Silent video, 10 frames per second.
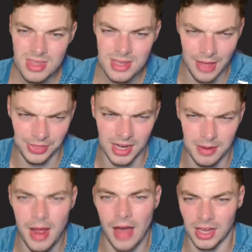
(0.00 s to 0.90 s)
I think
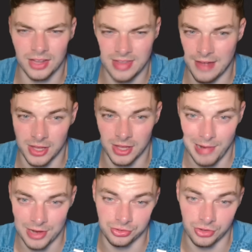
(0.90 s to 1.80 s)
it's definitely a
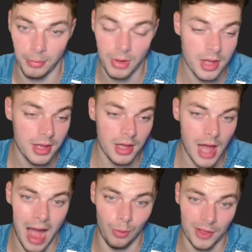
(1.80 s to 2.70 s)
pressure job
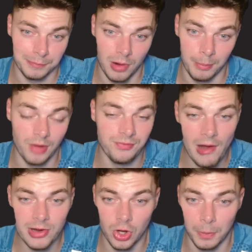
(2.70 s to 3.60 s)
at West Brom. But a
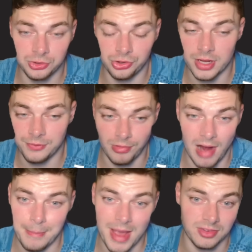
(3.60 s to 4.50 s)
very good opportunity for
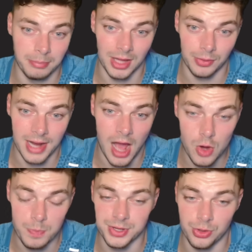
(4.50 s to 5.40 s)
Ryan Mason, by the way, and I
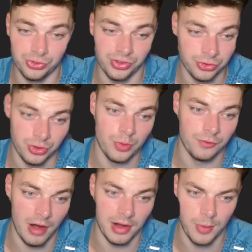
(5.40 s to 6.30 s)
hope he does do
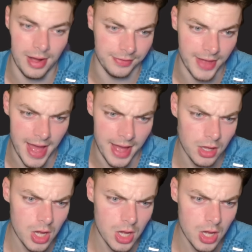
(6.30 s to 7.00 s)
very well there.